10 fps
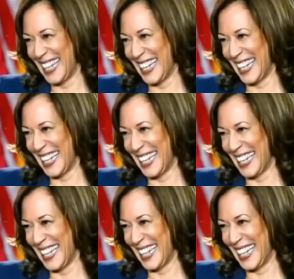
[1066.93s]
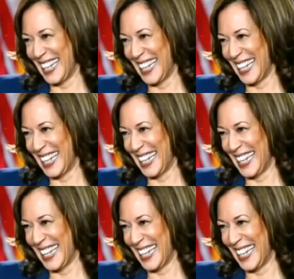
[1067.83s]

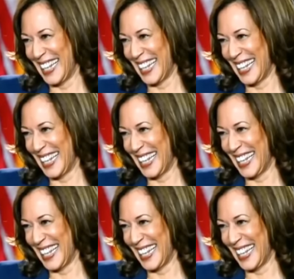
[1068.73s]
(silent)